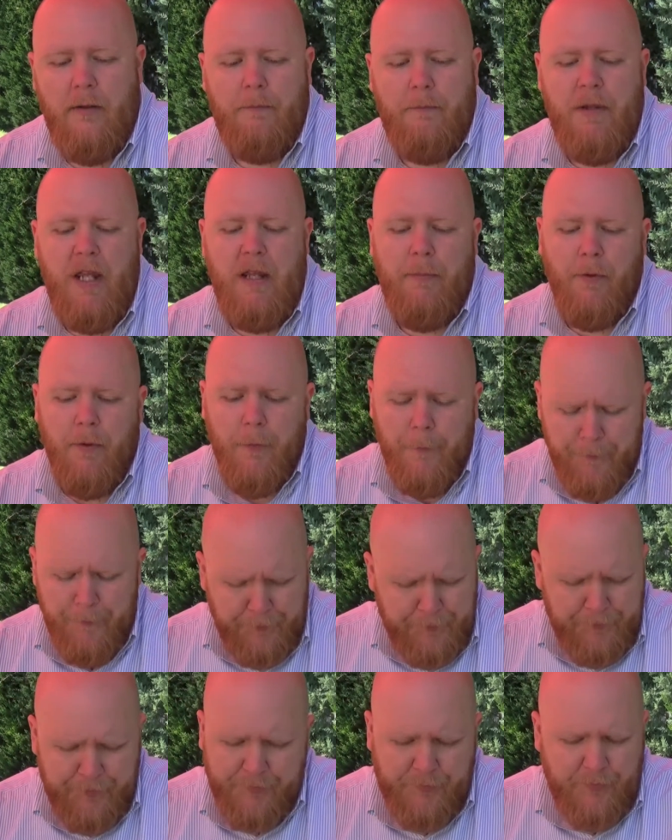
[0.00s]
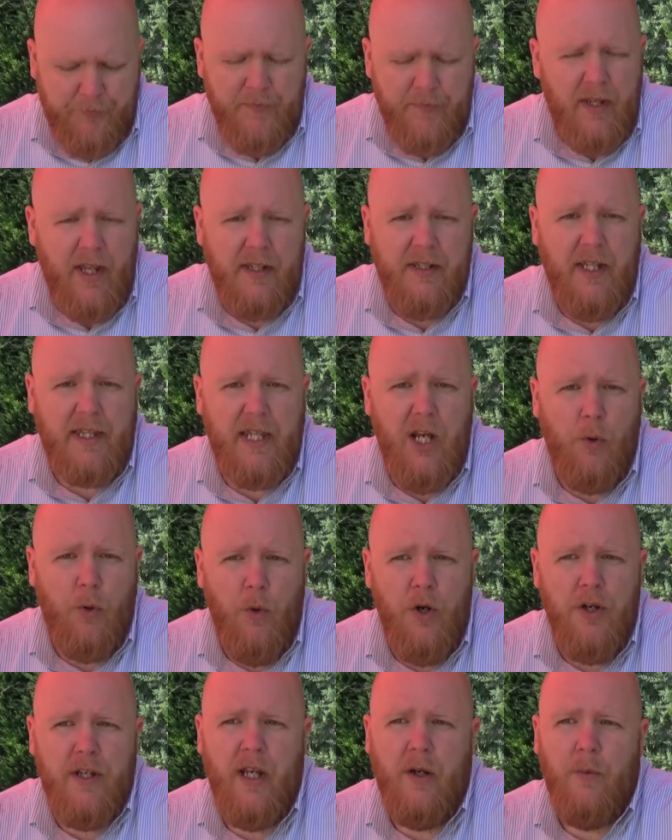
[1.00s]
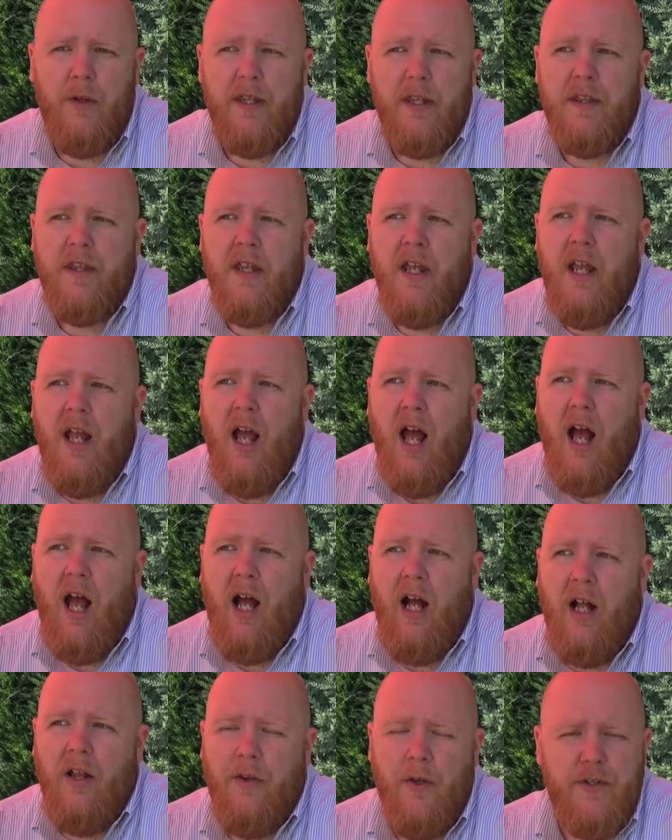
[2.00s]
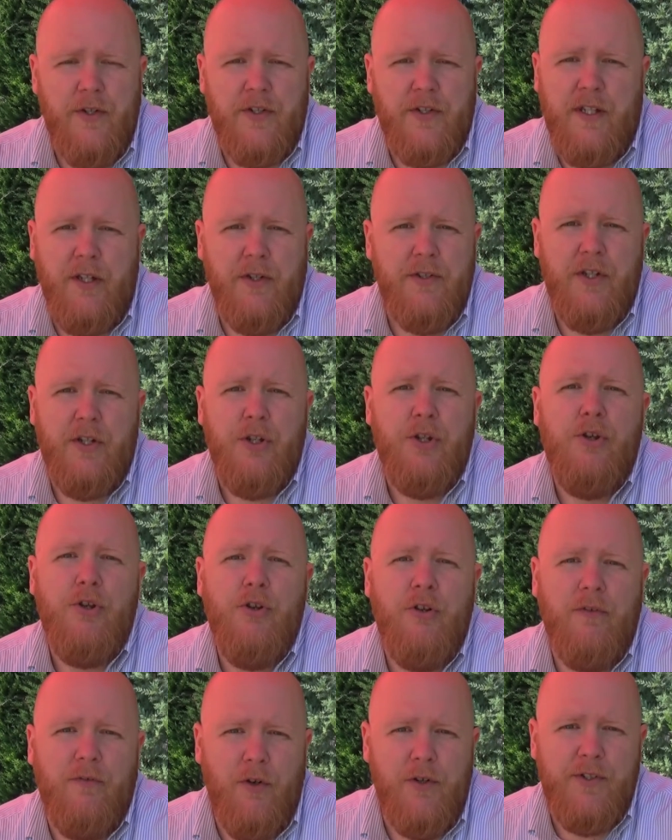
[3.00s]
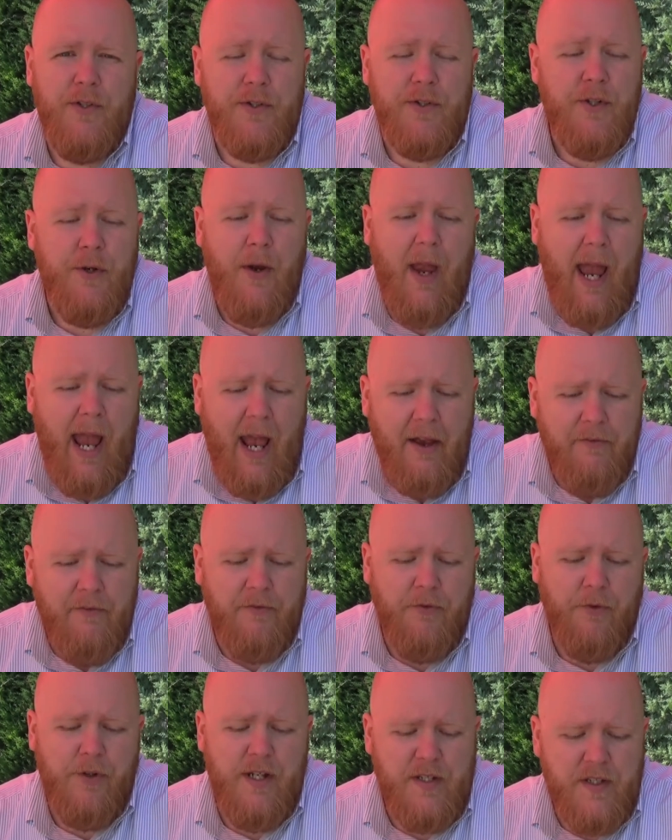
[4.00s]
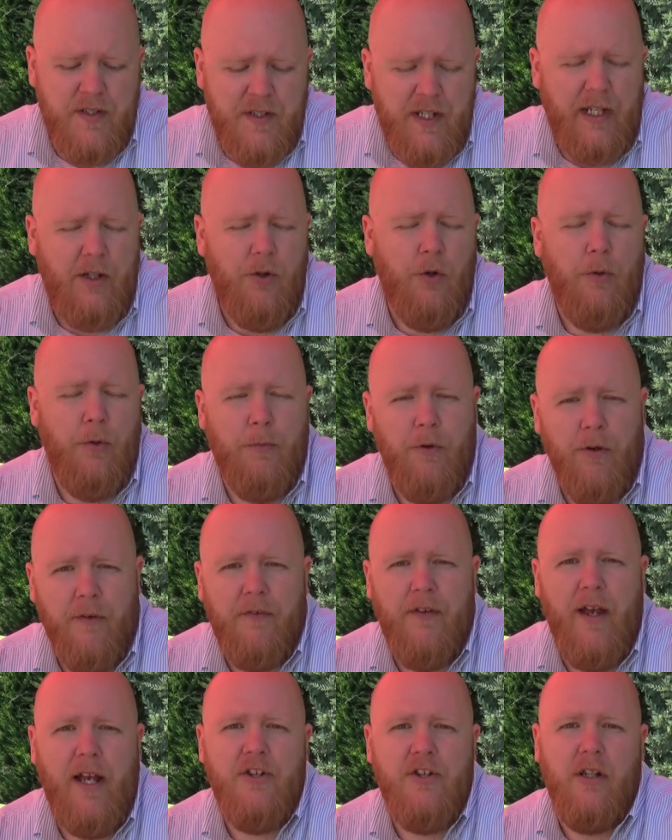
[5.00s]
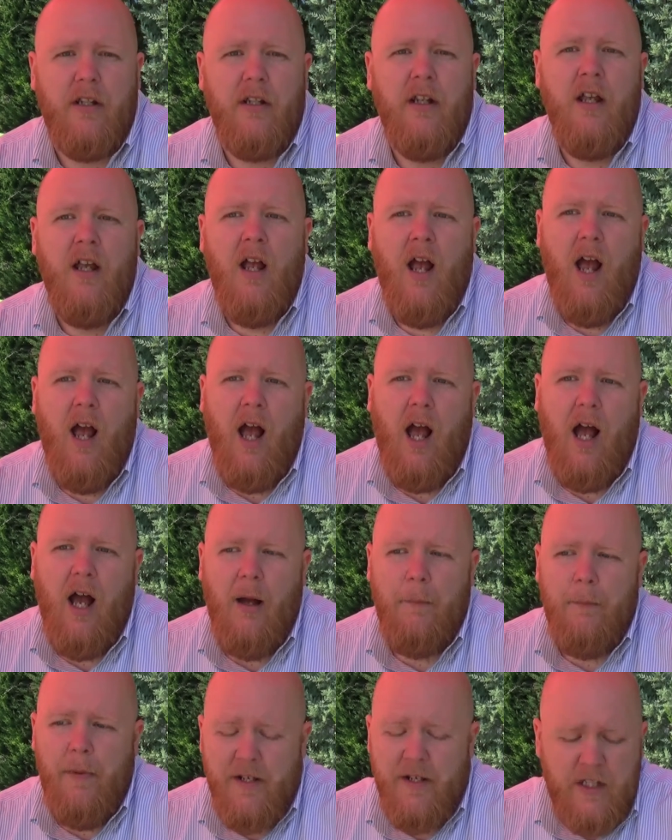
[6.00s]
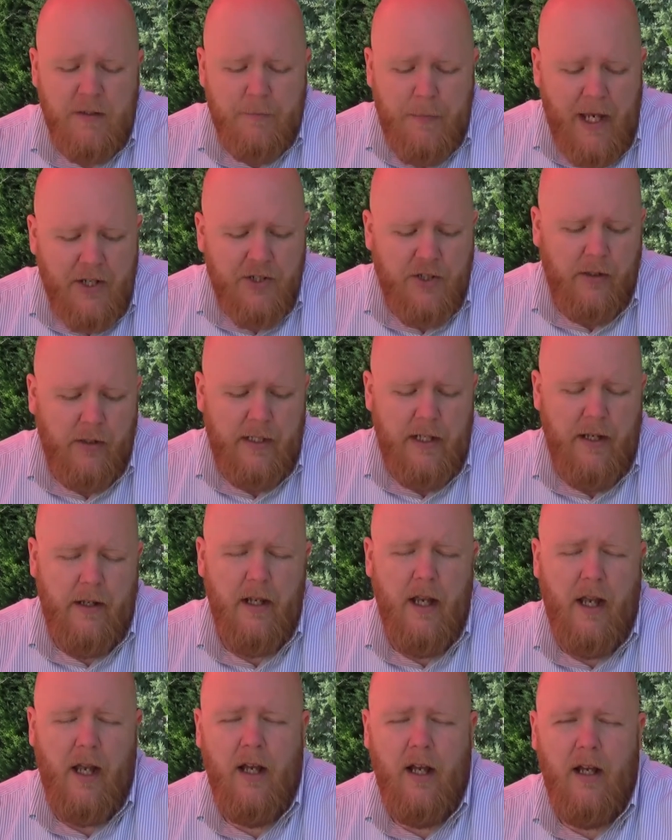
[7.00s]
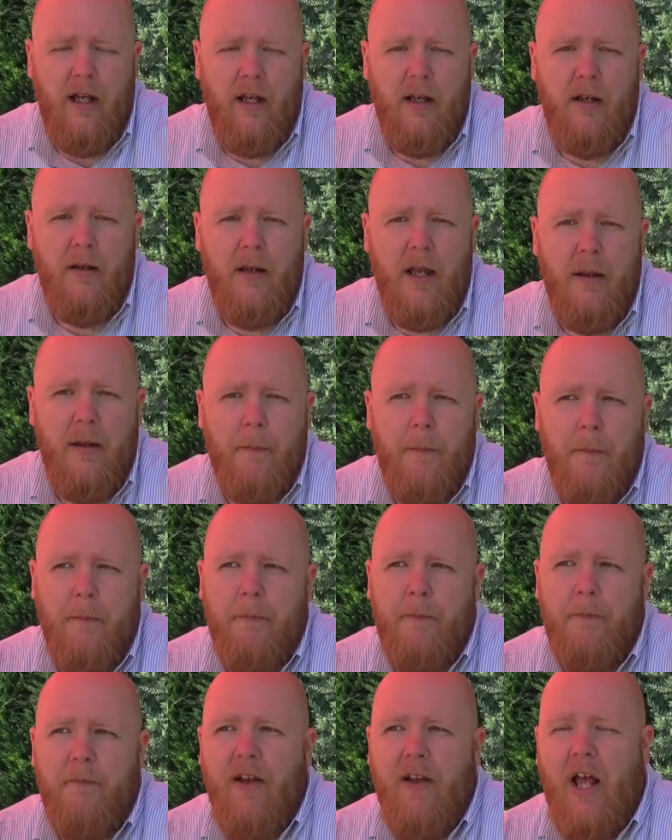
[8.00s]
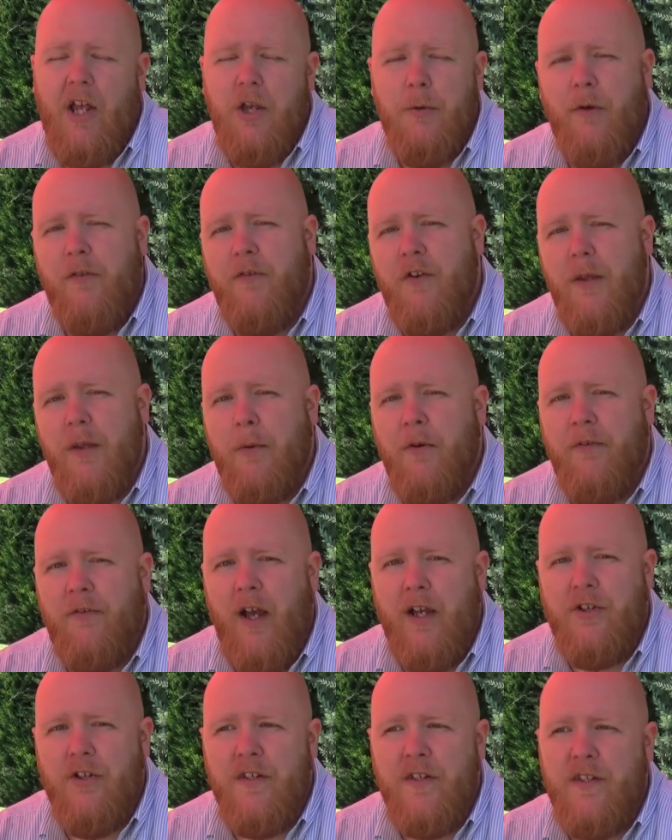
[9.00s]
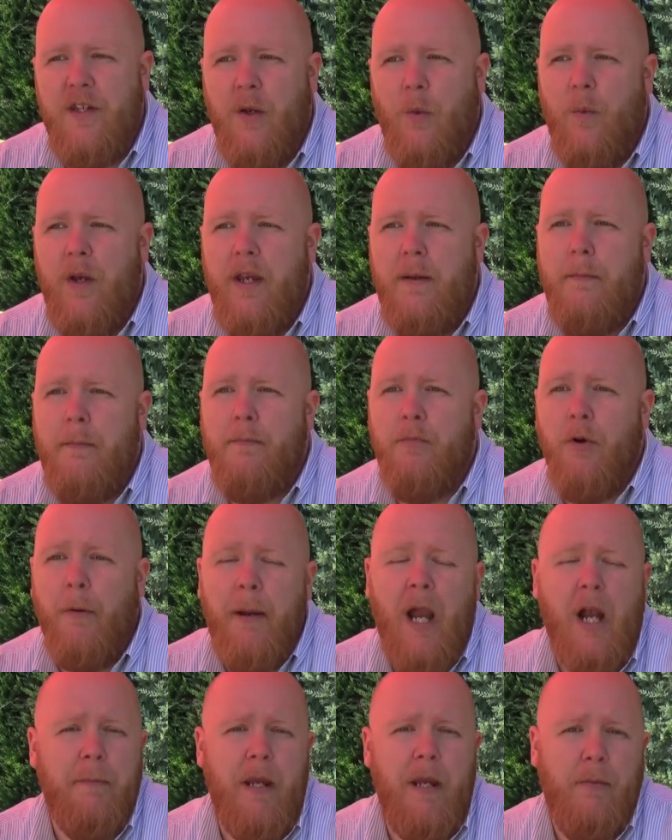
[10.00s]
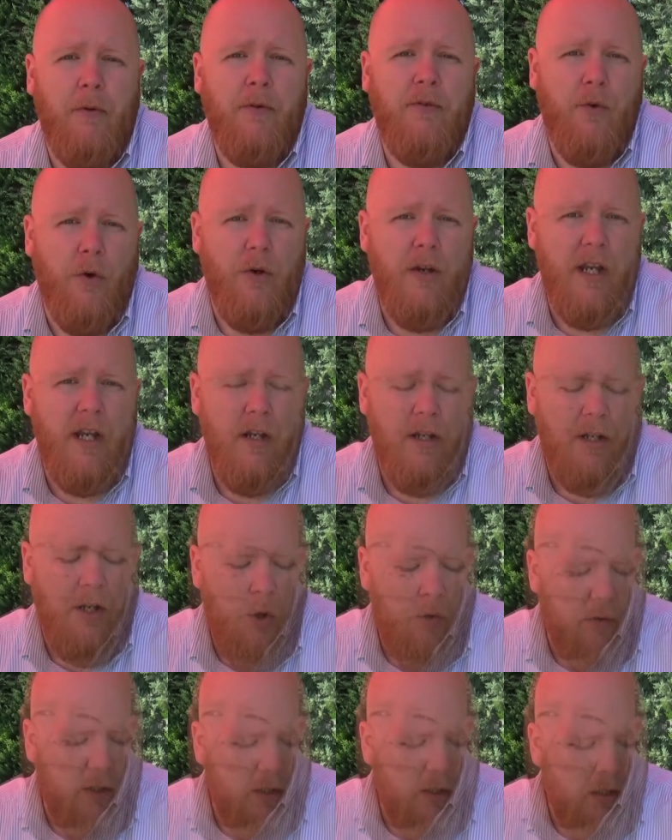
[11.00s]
people that they're working with. Those are skills that are universal to every single profession, and especially valuable for the professions that we prepare people for here at Nova.